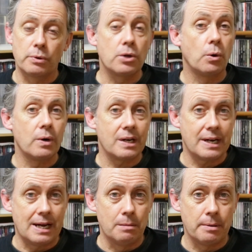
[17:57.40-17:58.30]
record an
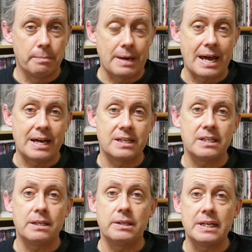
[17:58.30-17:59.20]
album, and
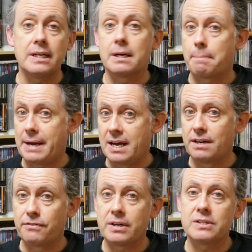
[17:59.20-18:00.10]
he needed a
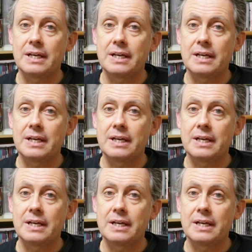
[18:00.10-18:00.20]
band for his